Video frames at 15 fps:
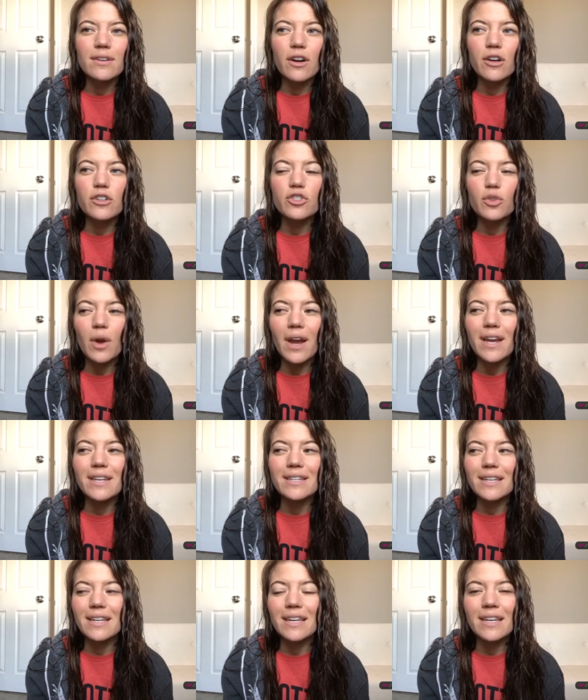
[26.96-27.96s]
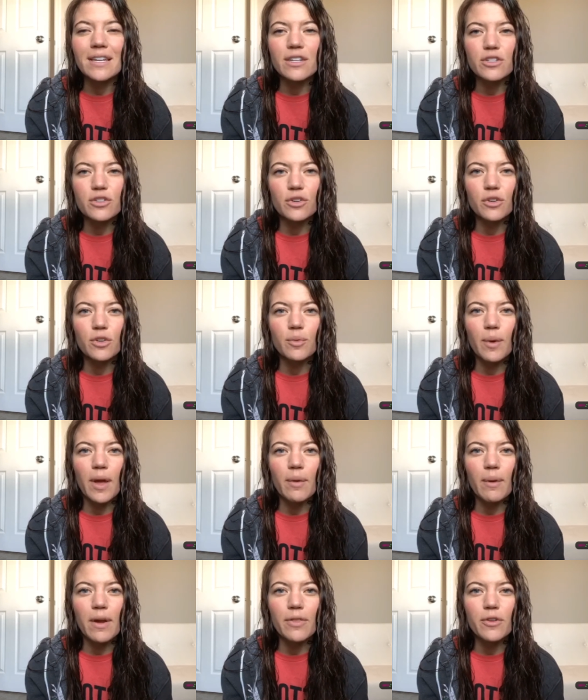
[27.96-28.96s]
are trying to eat a certain
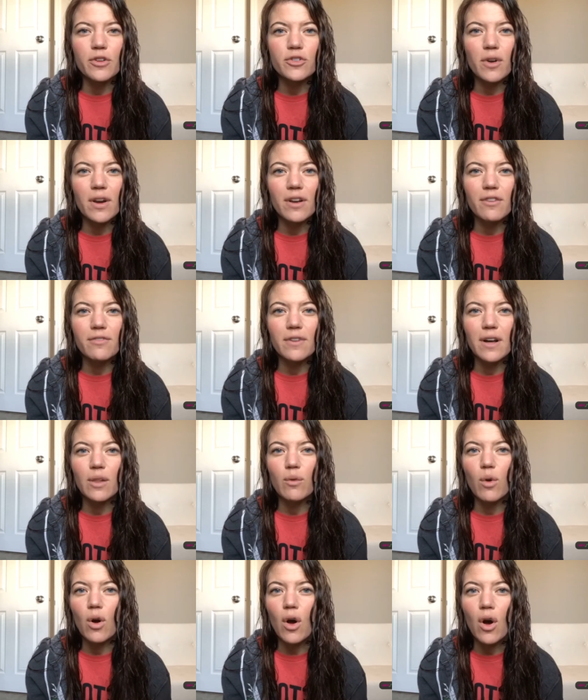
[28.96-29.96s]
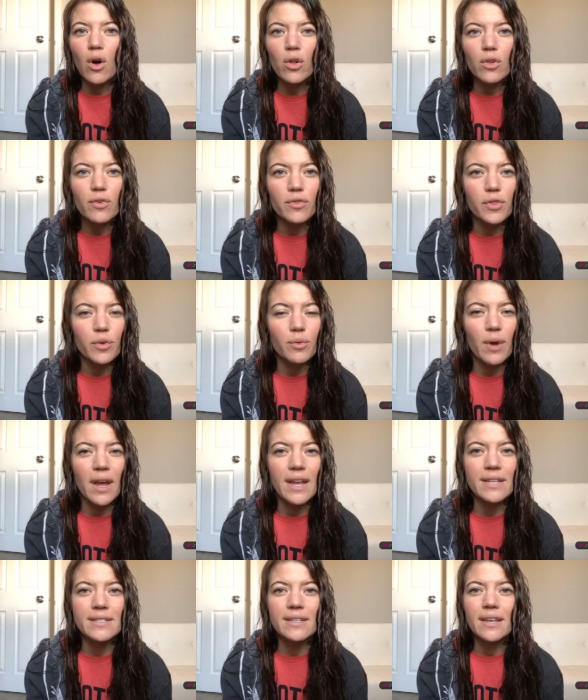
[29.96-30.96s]
way, right? They're trying to follow all of the
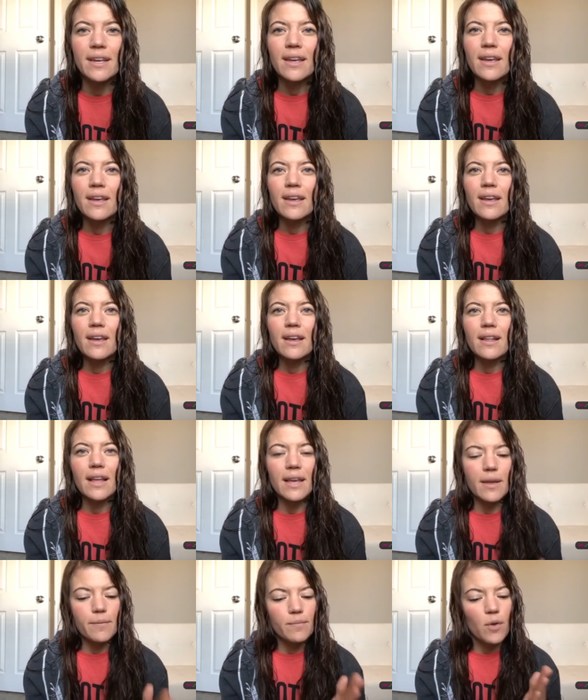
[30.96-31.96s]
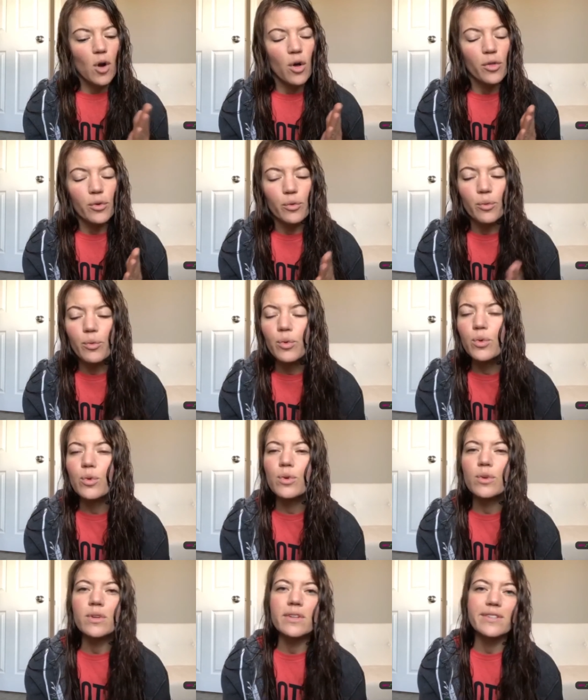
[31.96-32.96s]
right, like all the
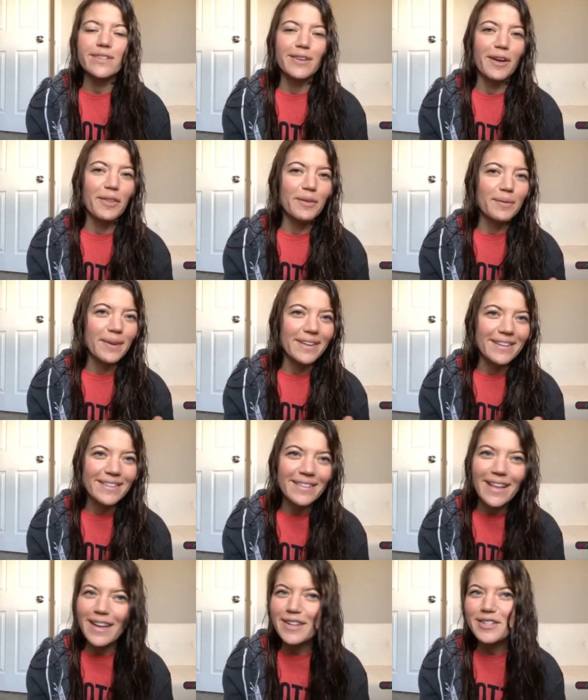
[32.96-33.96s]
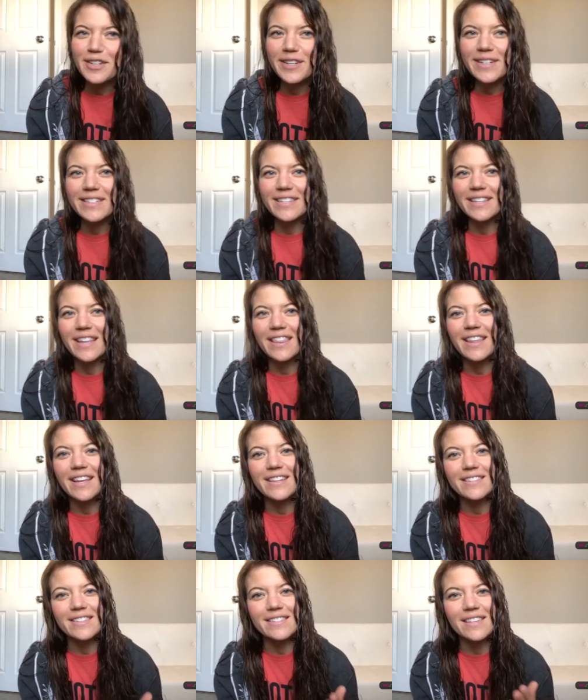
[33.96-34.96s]
rules and all the regulations and the
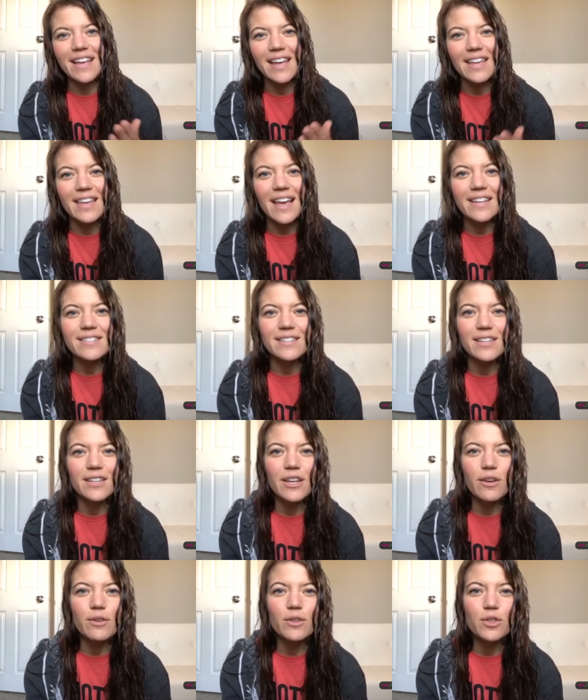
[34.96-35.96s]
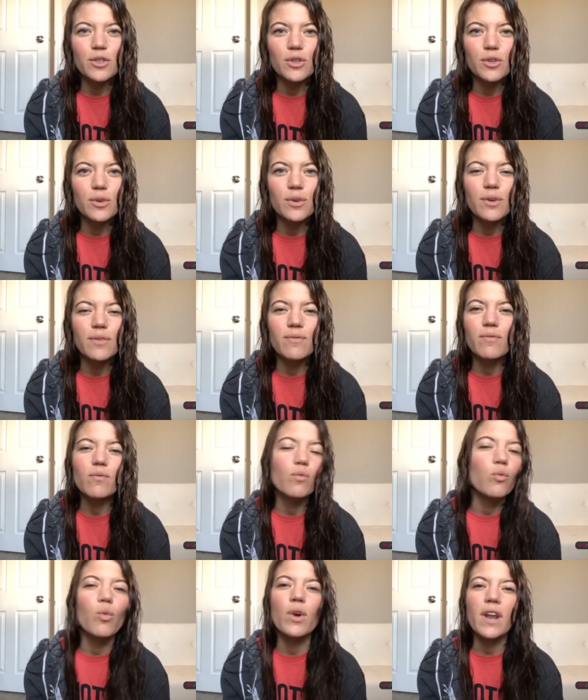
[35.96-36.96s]
things to say yes and no to,
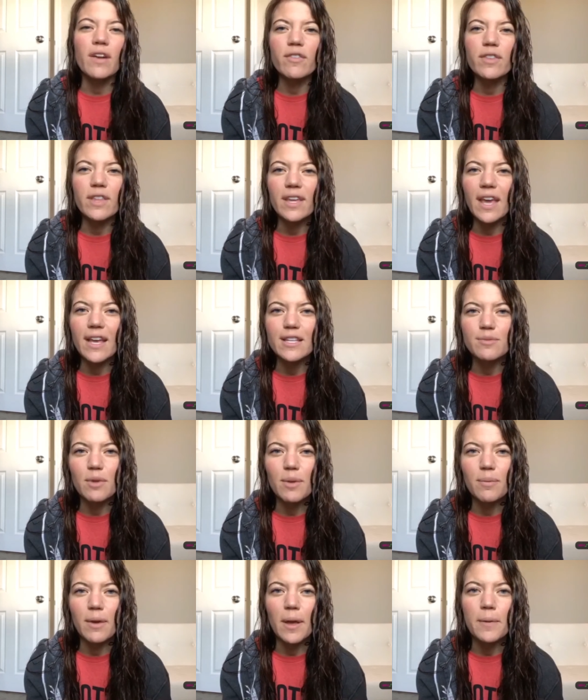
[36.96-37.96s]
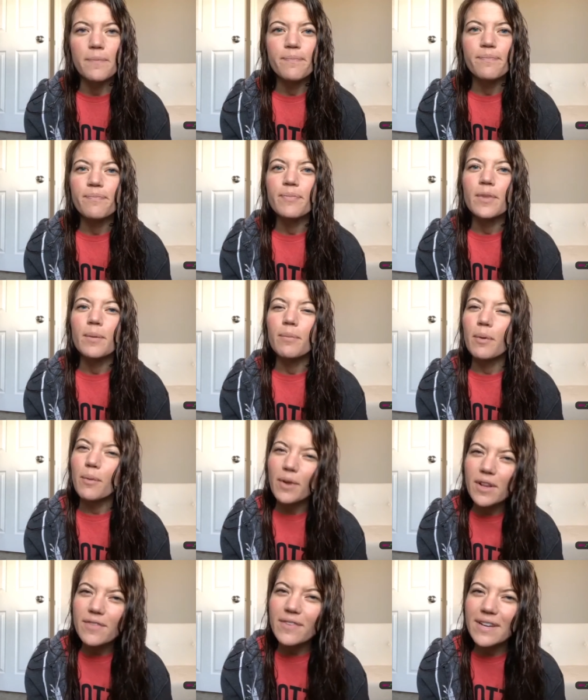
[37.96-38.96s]
whatever the case may be. But
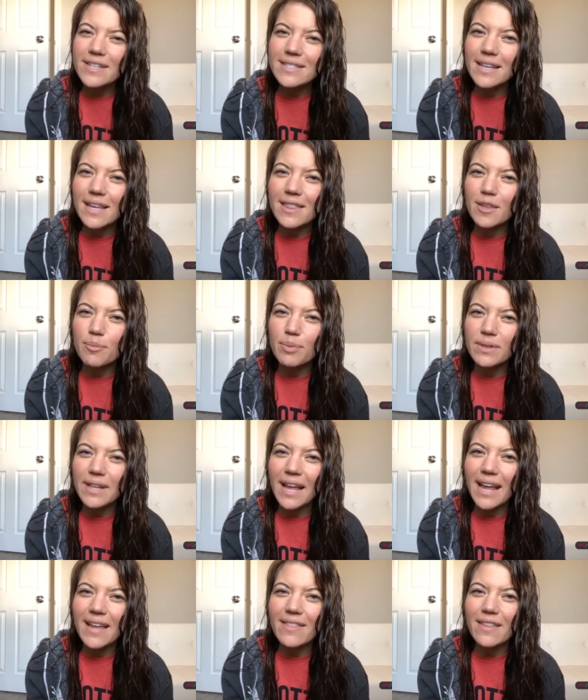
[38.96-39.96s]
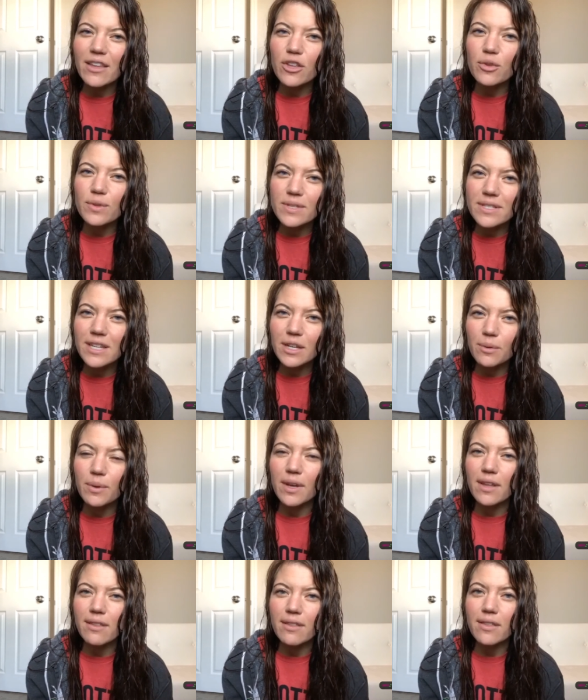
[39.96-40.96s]
what if I said the plan that you stick
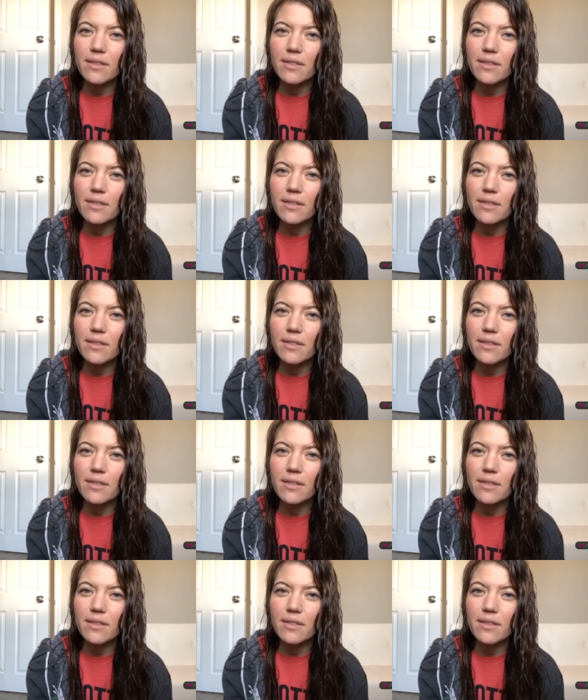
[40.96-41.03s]
with